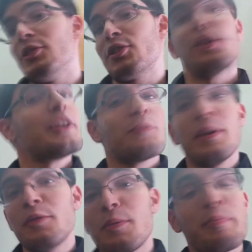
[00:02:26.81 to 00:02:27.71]
then
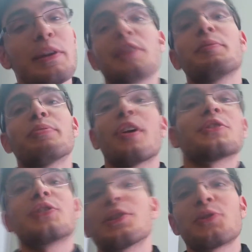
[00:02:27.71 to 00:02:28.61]
we repeat the
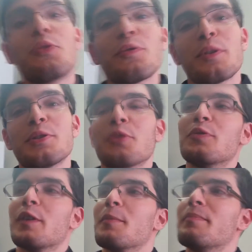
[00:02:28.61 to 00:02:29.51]
process over and
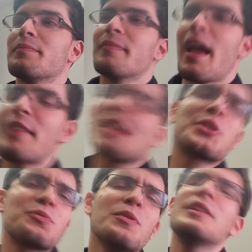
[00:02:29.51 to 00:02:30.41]
over. And
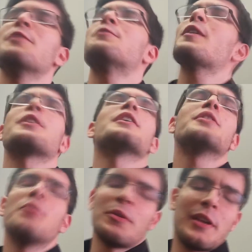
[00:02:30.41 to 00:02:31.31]
that's really fucking
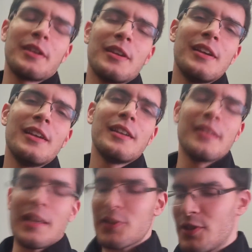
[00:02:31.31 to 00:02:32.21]
annoying.
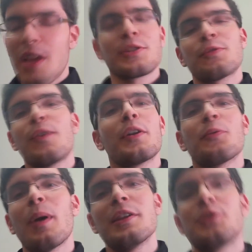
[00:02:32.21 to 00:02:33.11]
That's not a
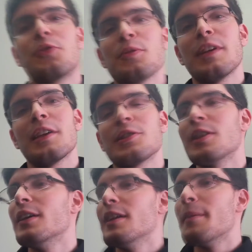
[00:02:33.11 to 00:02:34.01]
fun way to create.
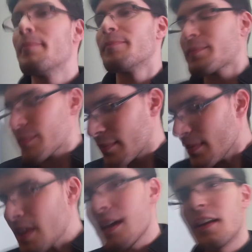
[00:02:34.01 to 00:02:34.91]

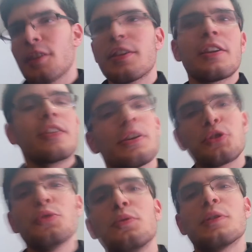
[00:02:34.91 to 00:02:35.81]
And I think that
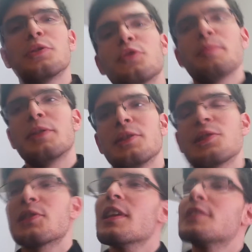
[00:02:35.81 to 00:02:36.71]
too contributed
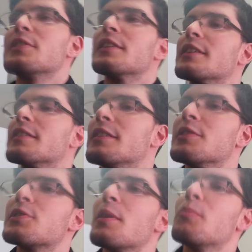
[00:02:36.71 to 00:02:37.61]
slightly, in
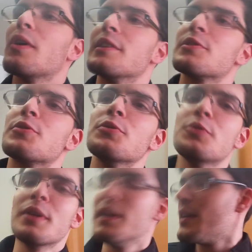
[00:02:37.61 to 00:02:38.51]
some ways,
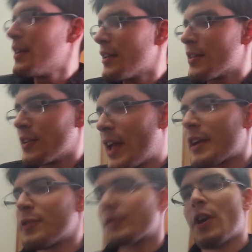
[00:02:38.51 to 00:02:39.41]
to the
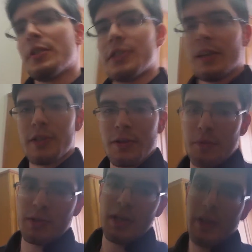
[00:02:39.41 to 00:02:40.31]
lack of content
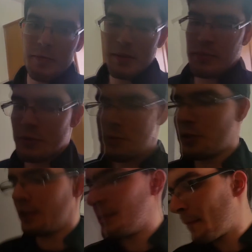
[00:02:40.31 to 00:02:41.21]
which I have been producing.